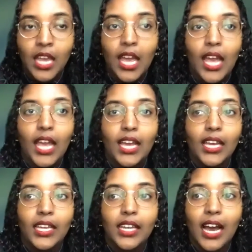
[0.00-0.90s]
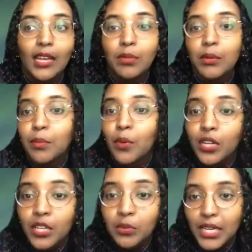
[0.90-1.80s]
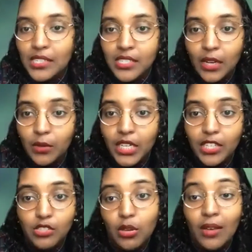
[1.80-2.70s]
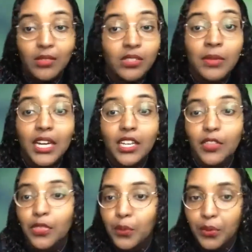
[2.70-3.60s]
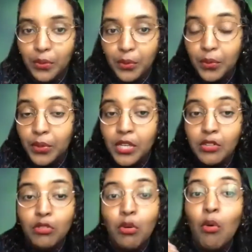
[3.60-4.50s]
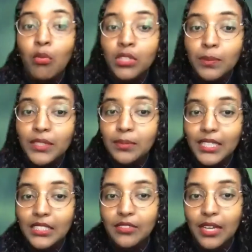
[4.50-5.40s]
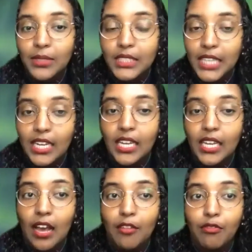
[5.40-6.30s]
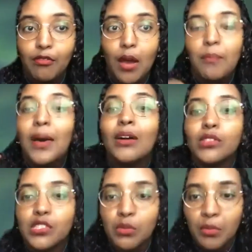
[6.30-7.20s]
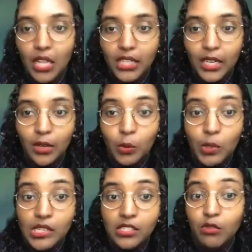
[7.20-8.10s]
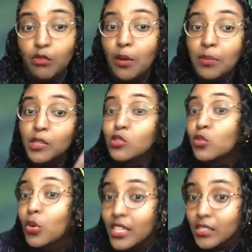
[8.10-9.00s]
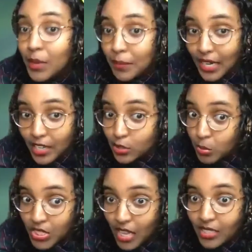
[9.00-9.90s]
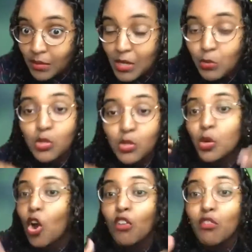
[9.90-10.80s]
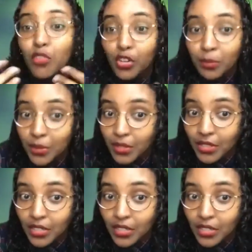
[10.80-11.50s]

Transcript: and I'd been born and raised out here, so I was American through and through. And the only perspective I was getting about Somalia was from the stories my parents were telling me, which were all verbal,